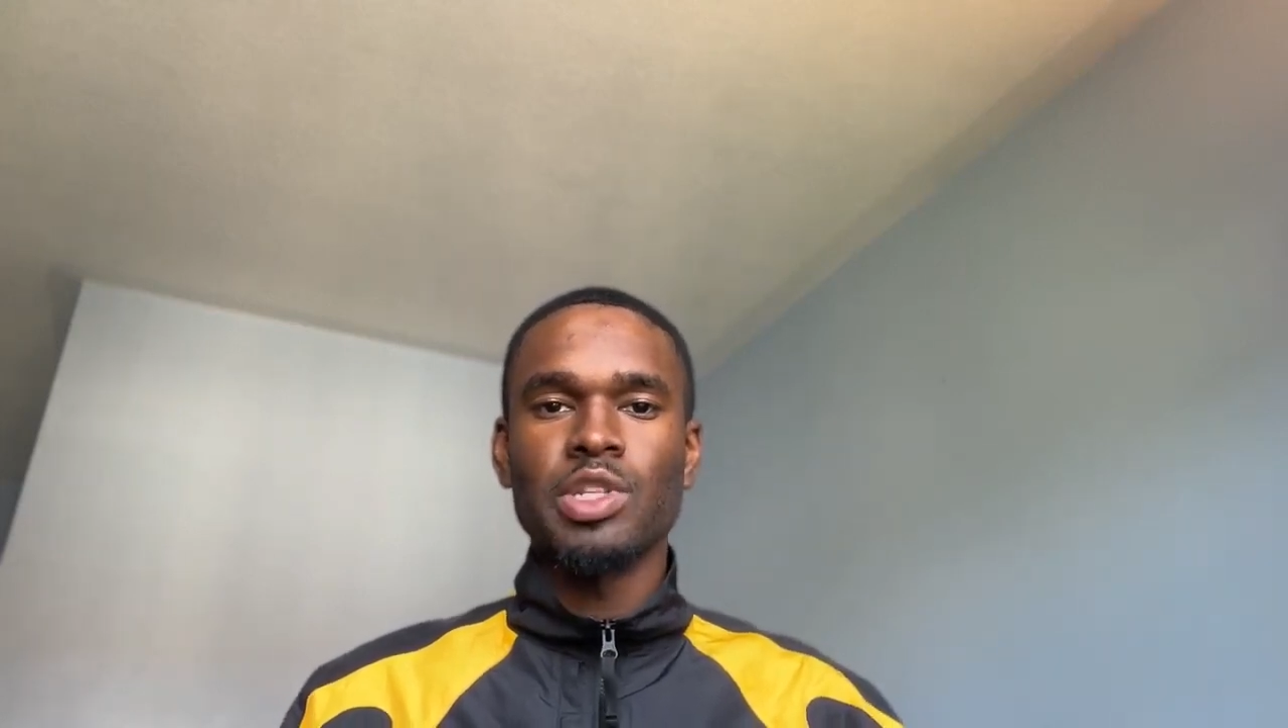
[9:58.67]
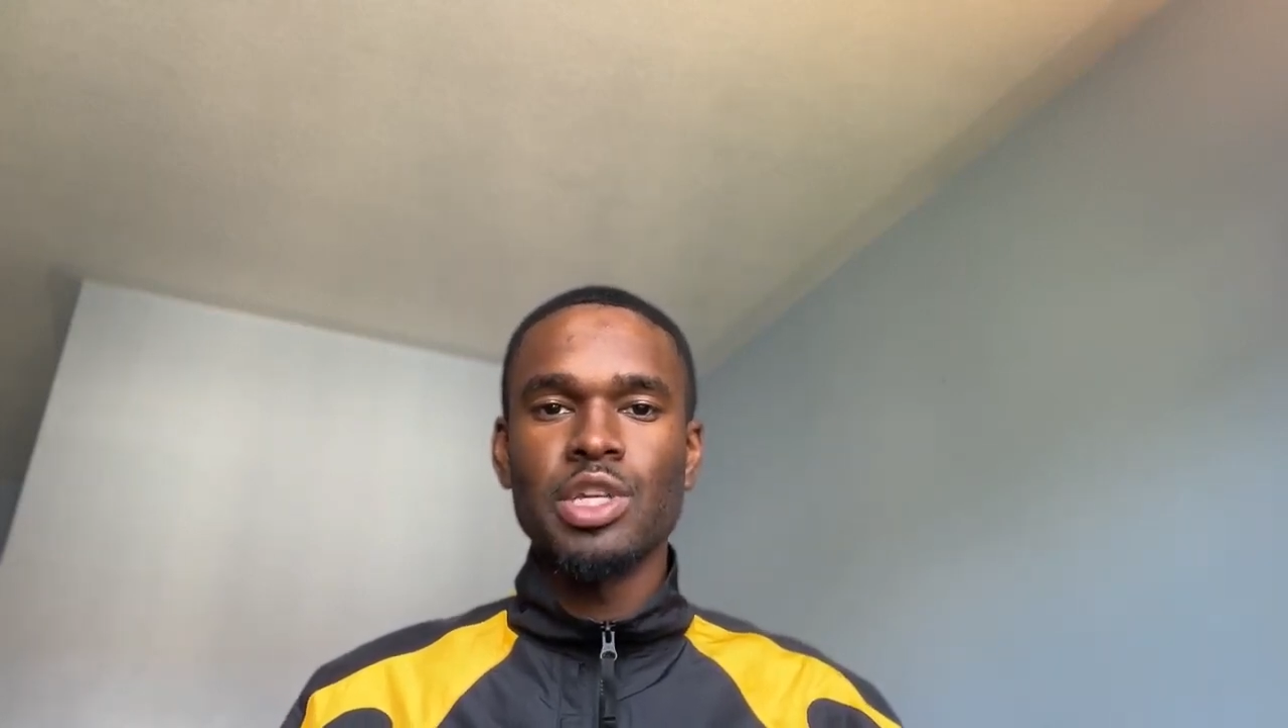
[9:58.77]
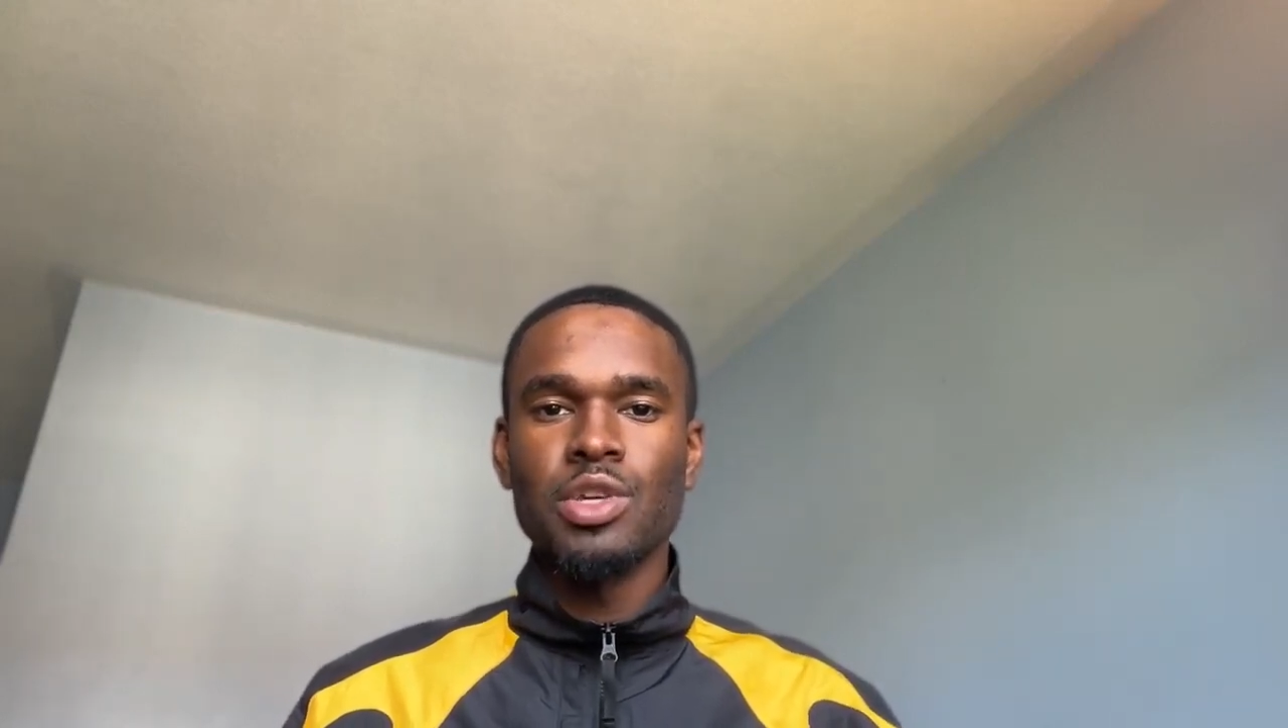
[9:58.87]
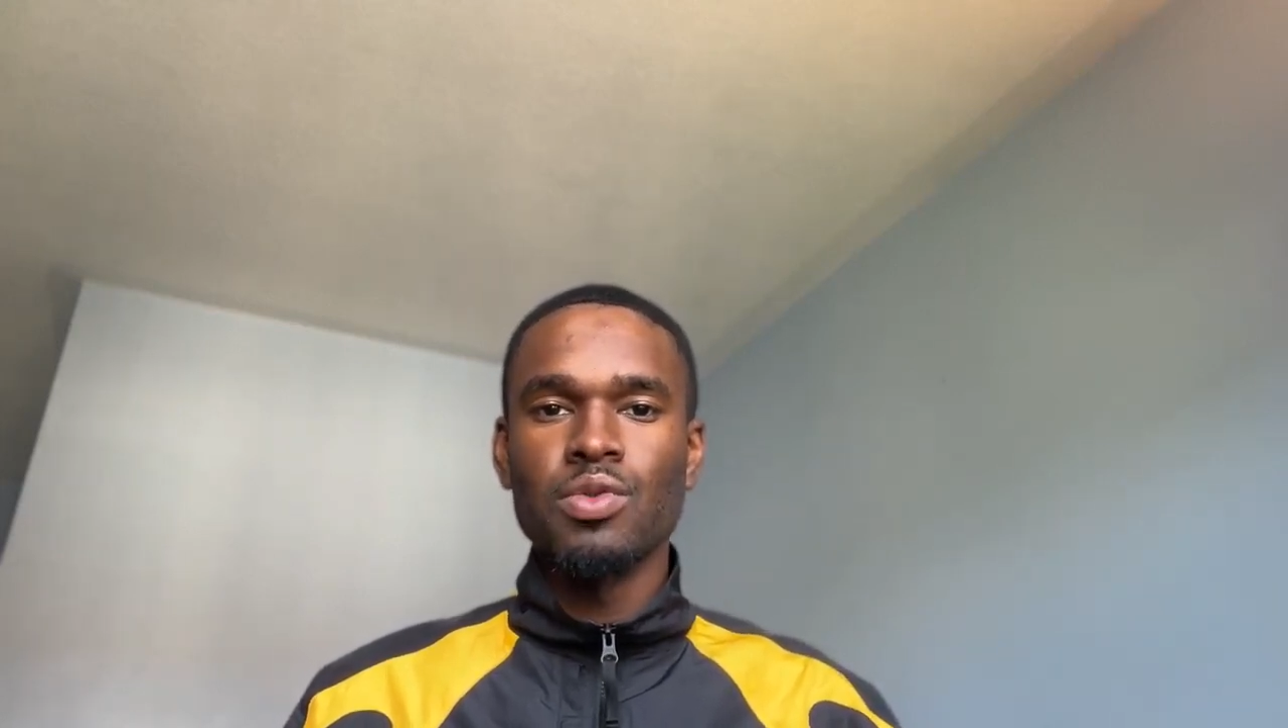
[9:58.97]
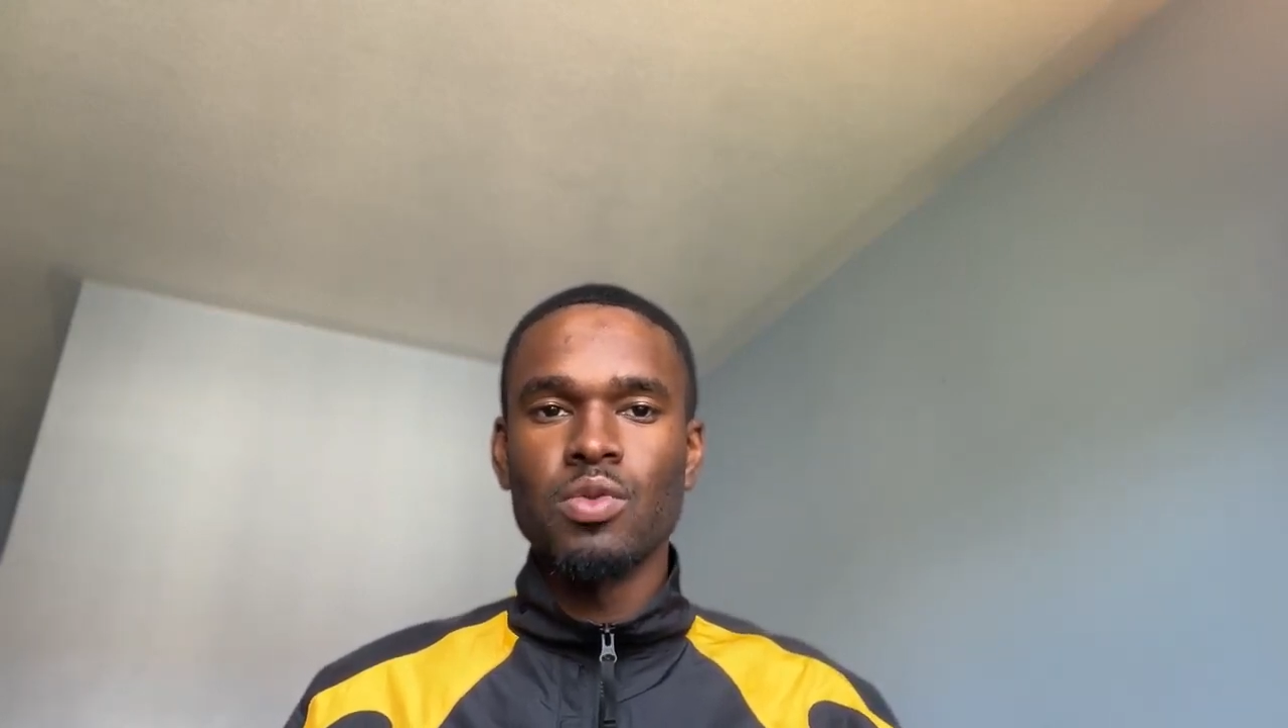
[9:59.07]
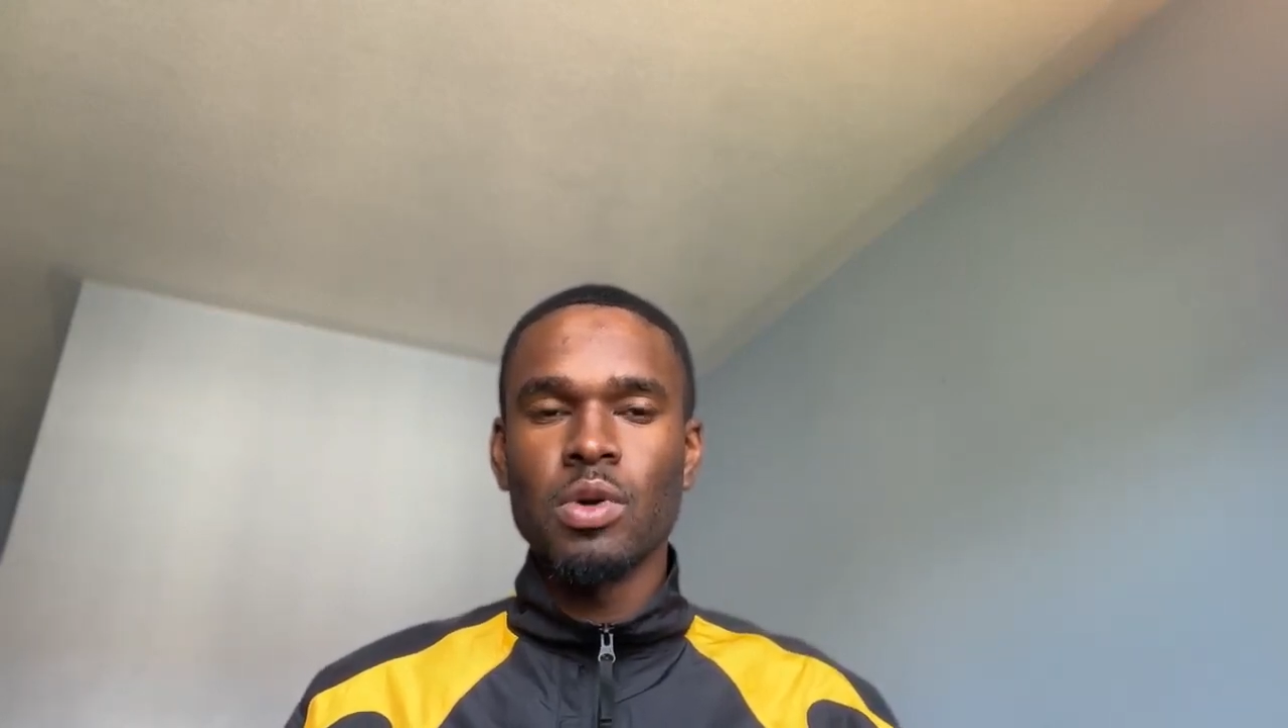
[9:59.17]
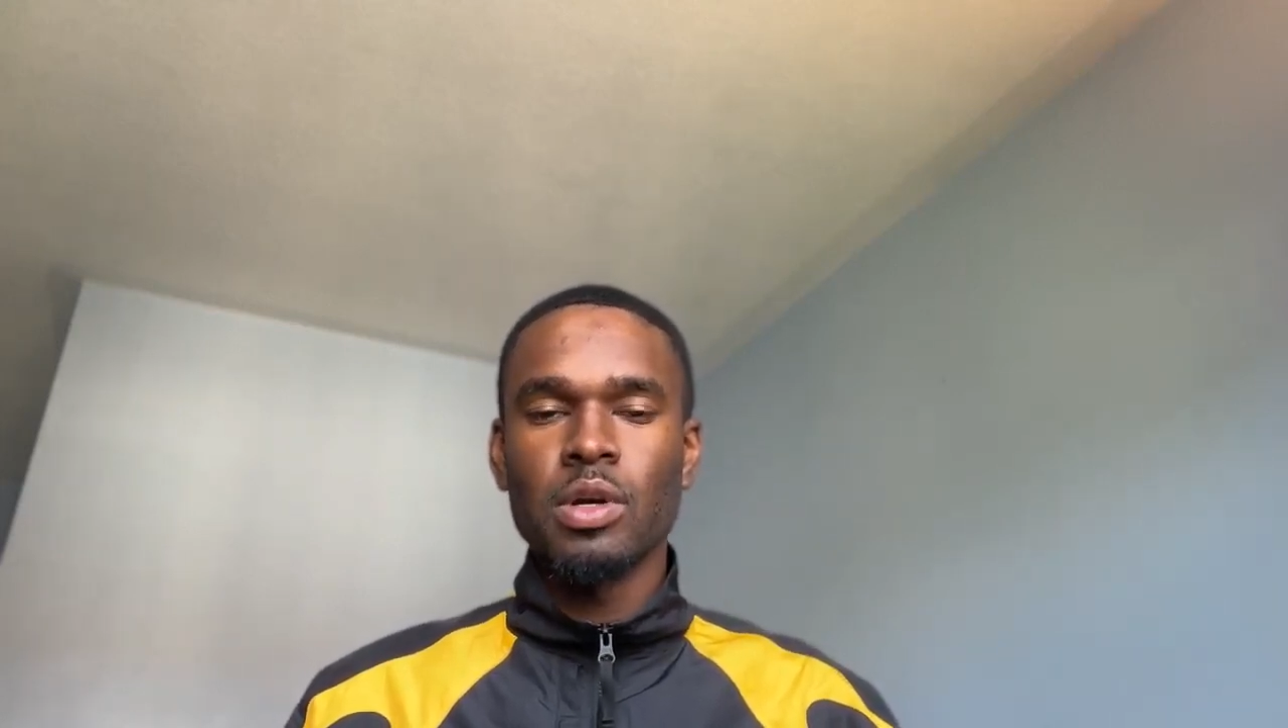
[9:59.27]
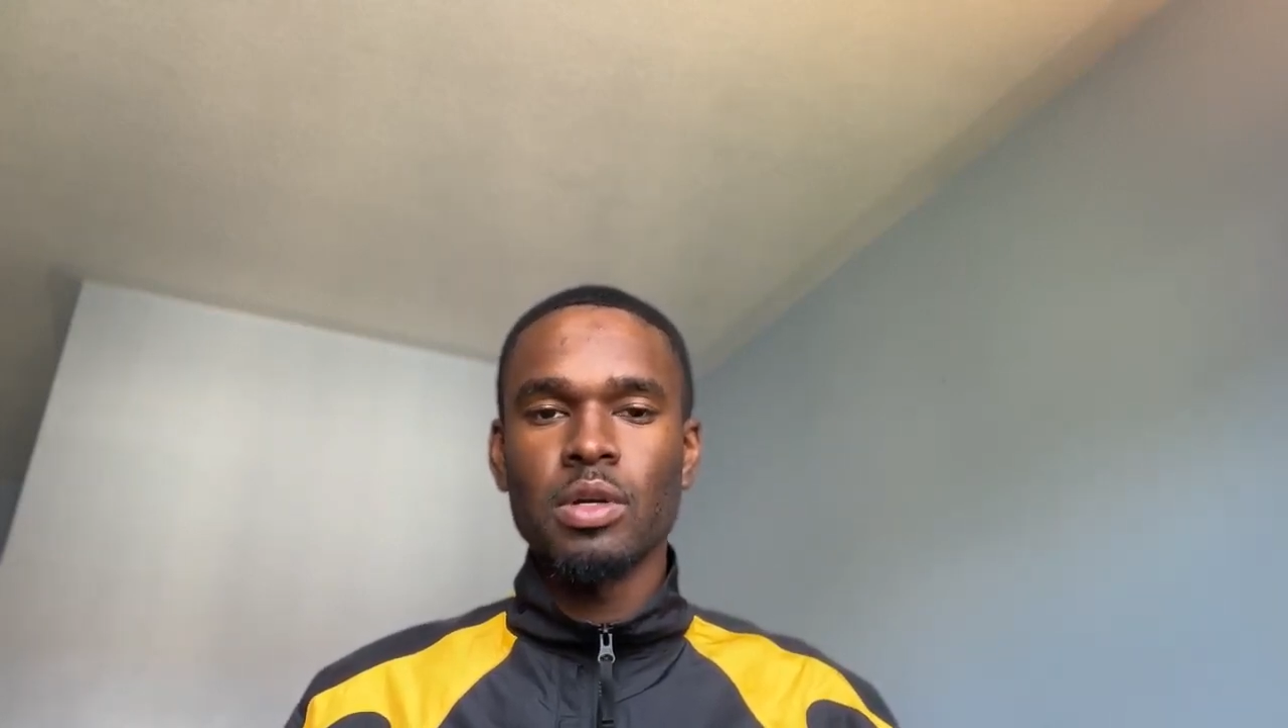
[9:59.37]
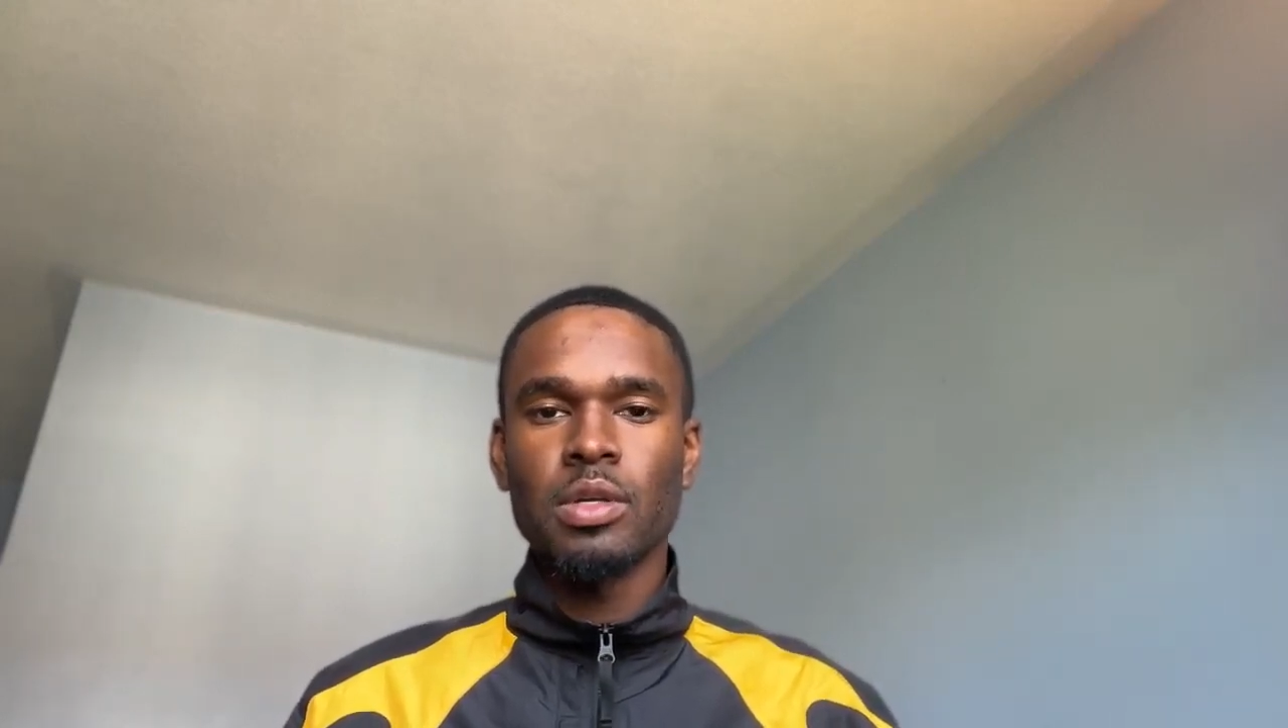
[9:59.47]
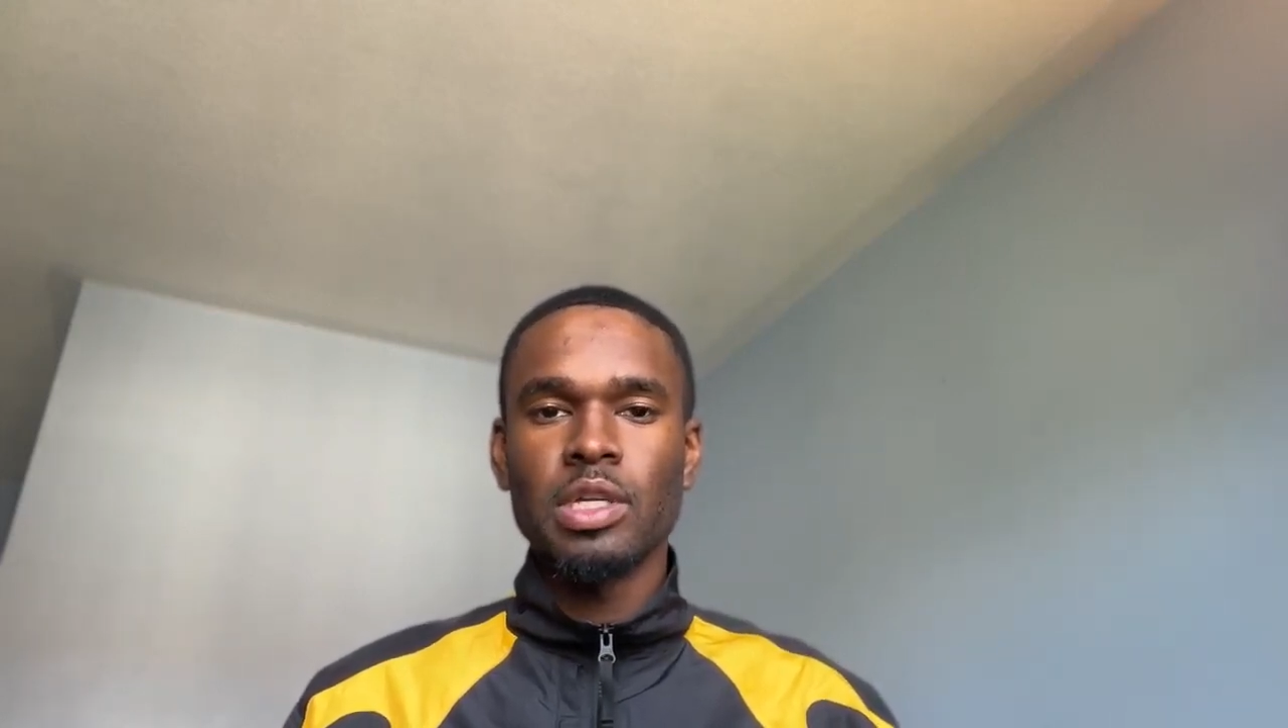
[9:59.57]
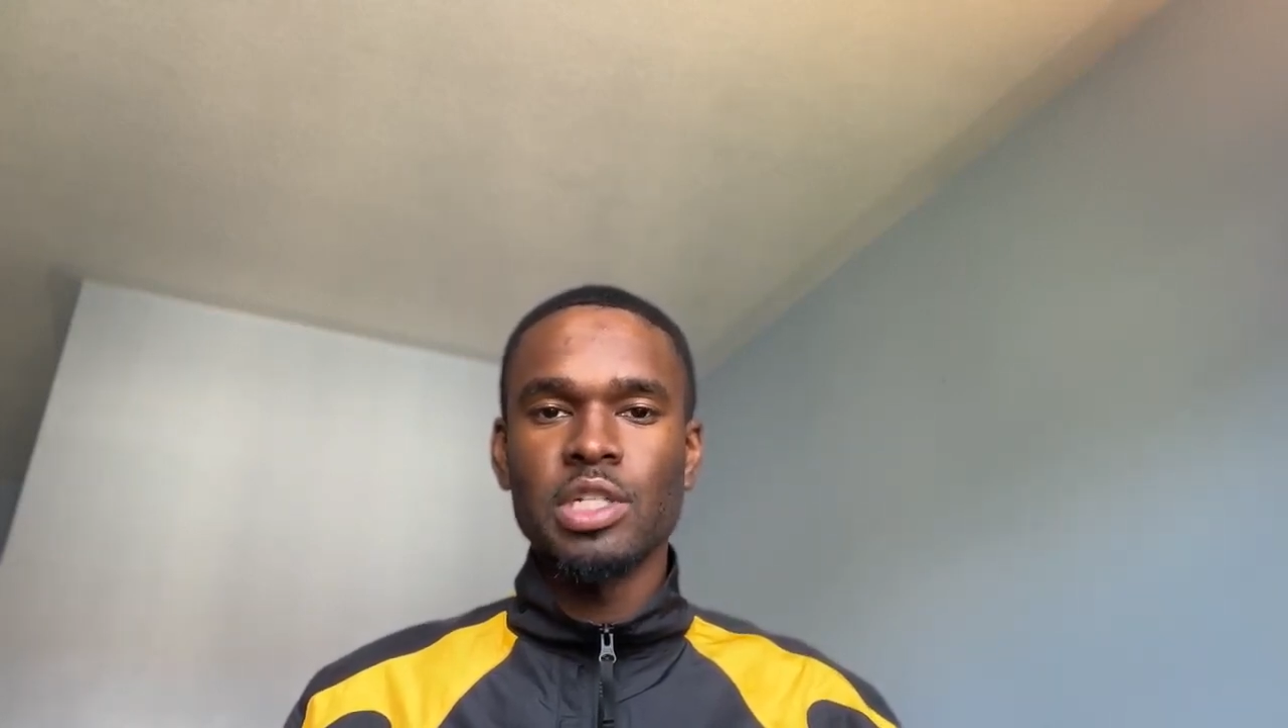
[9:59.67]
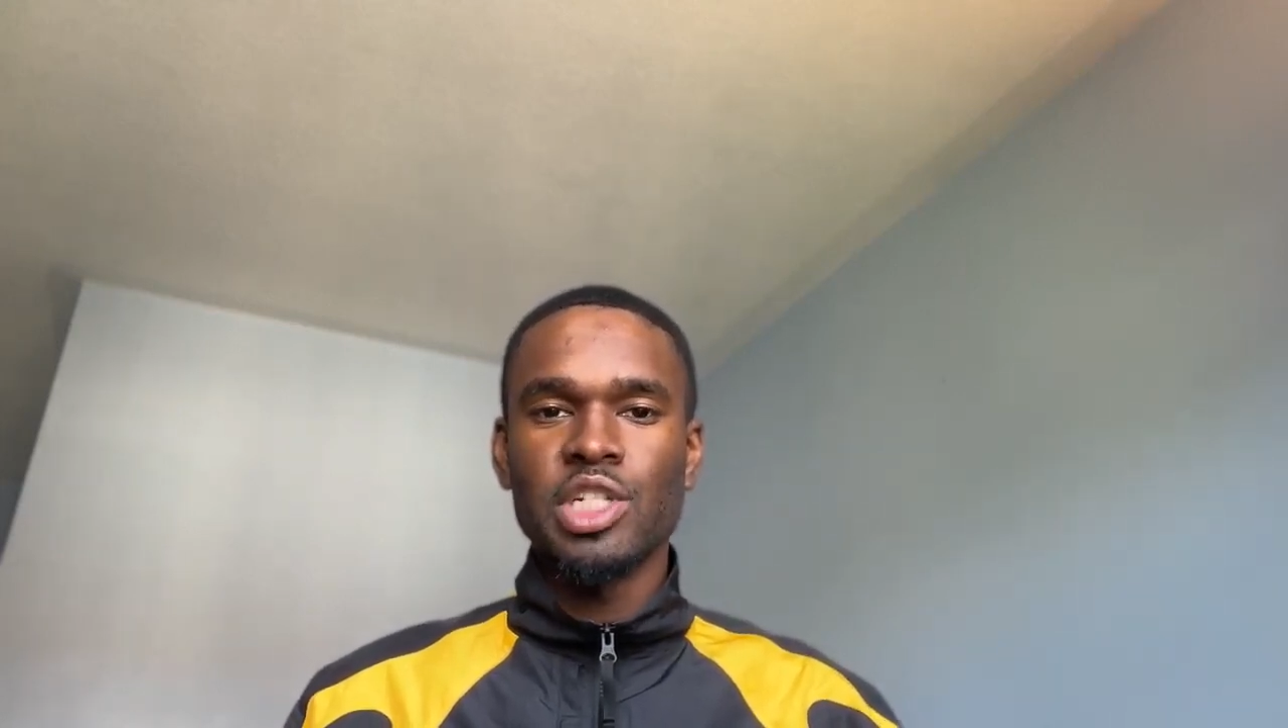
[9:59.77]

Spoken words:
you can